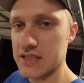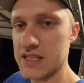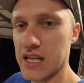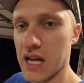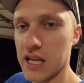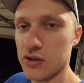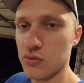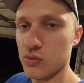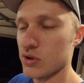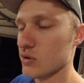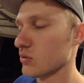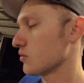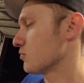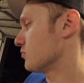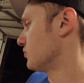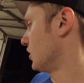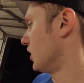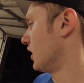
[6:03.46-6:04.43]
it's not the real
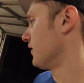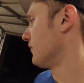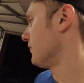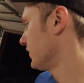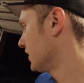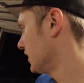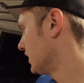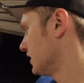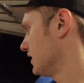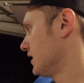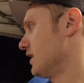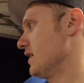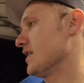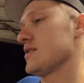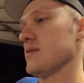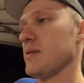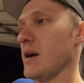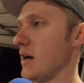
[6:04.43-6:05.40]
one. But
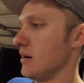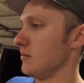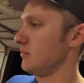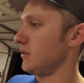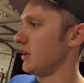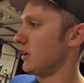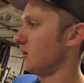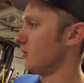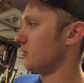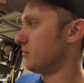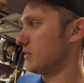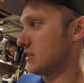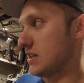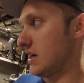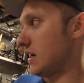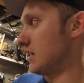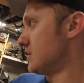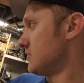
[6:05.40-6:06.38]
it's about, oh,
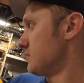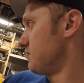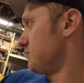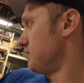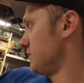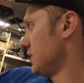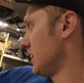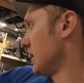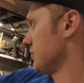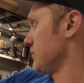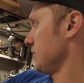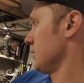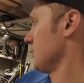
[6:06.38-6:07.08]
besides not